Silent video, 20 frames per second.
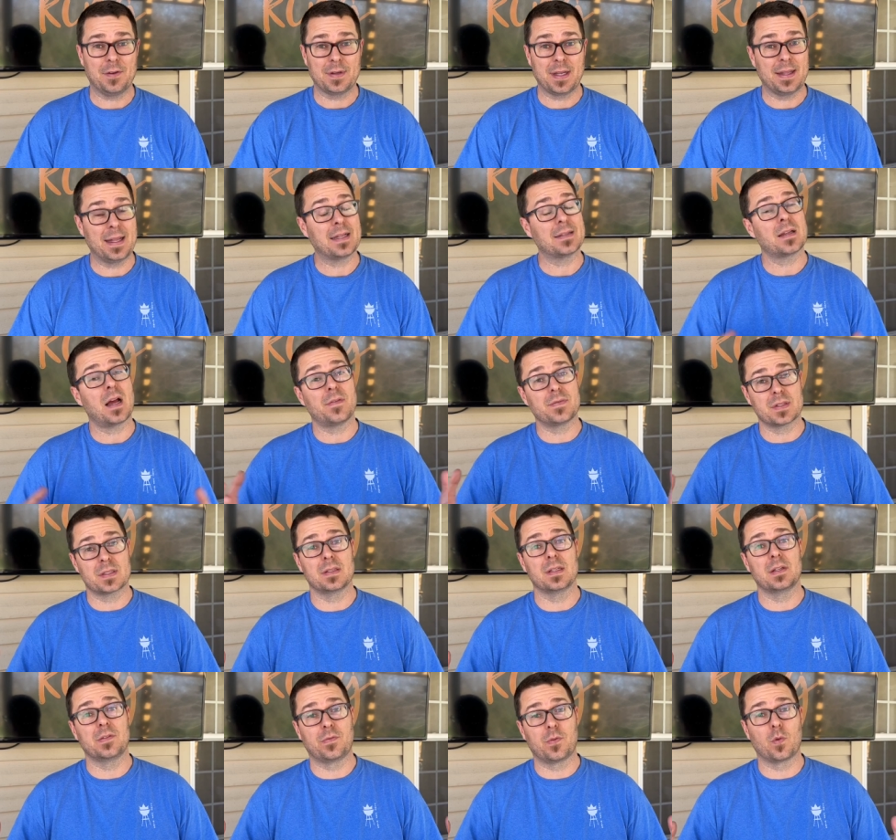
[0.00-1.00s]
Now that's
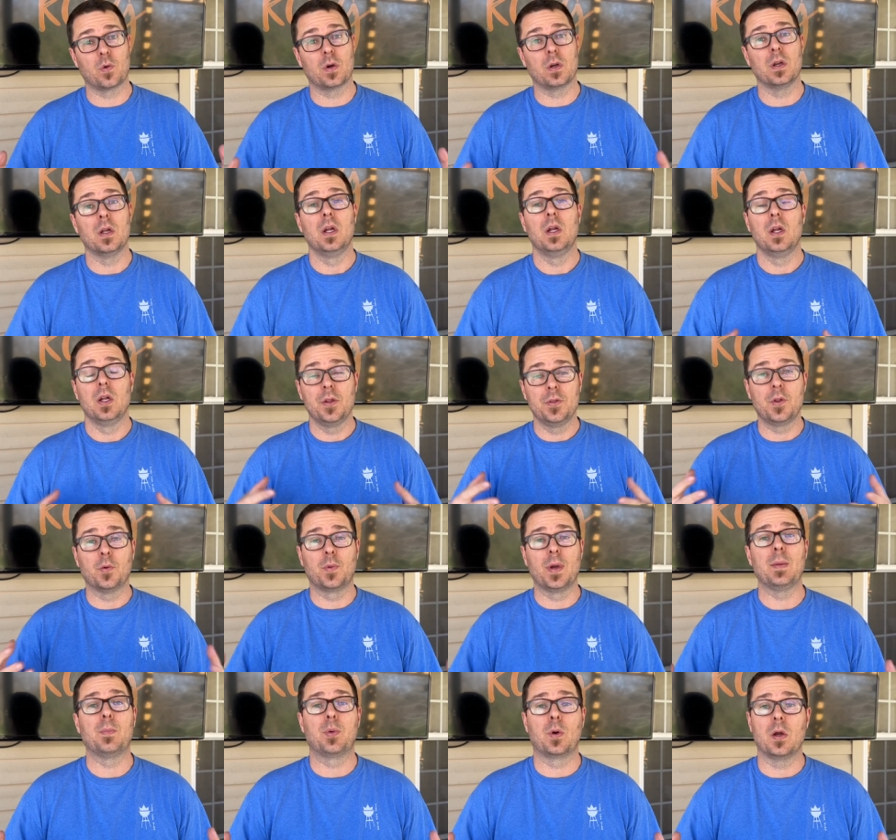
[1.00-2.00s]
obviously for the
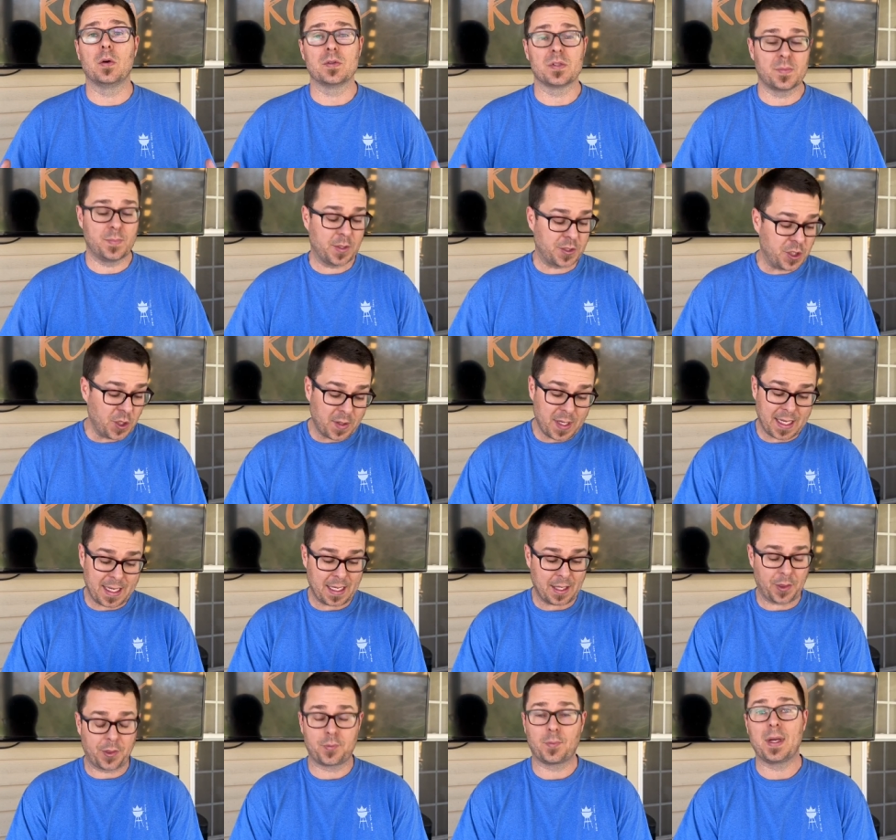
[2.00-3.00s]
rib roast, but you could
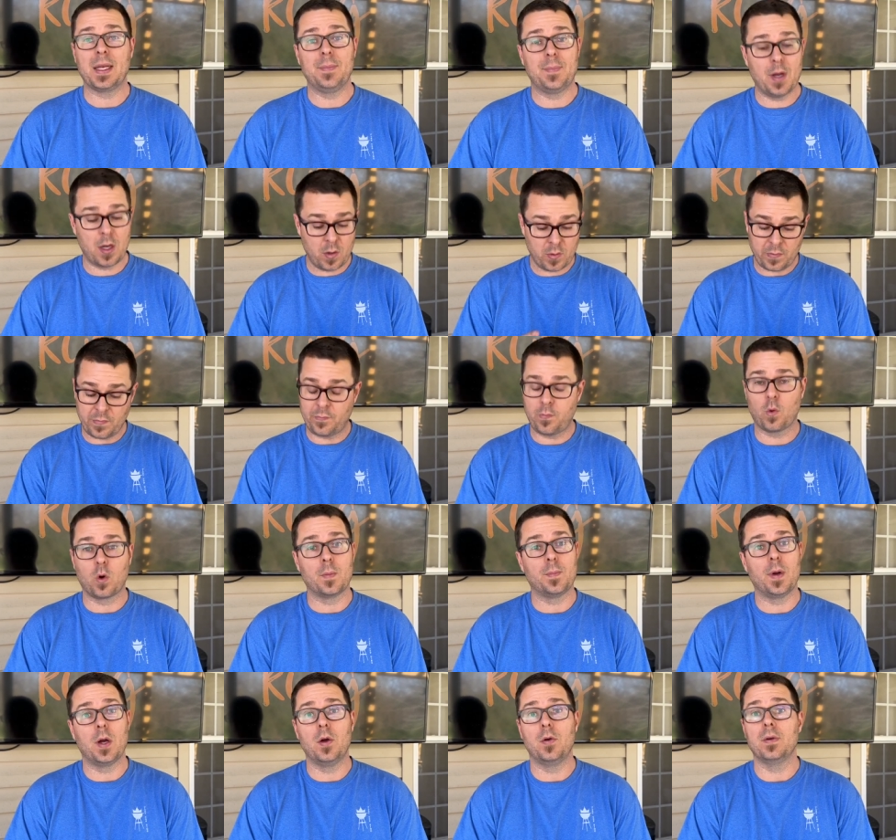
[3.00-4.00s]
get three bone, four
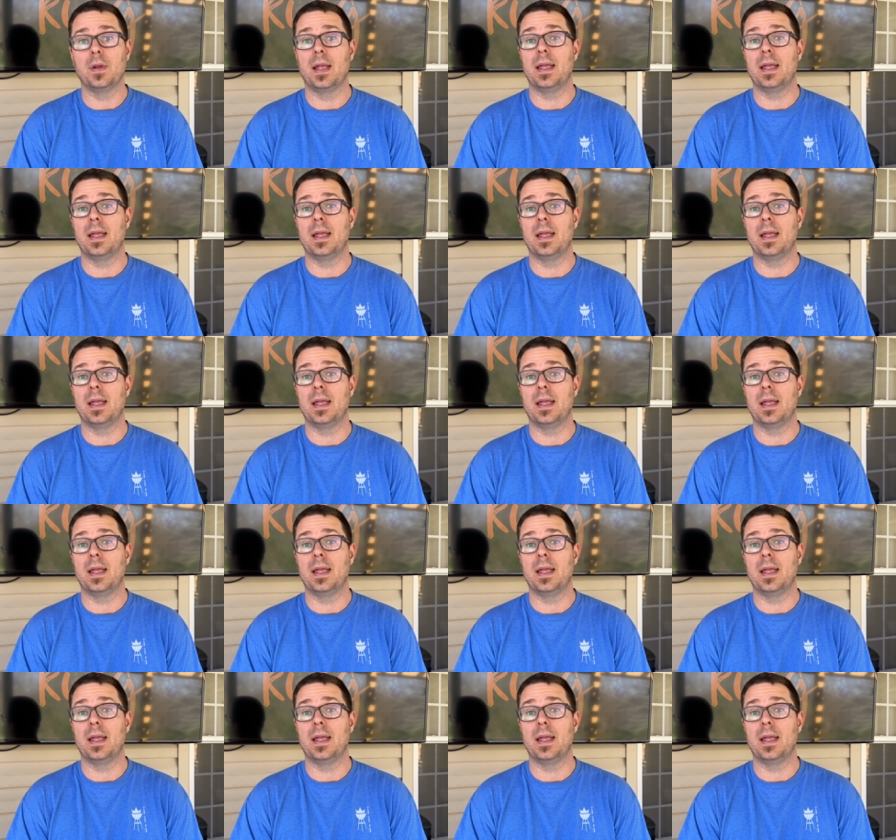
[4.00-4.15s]
bone.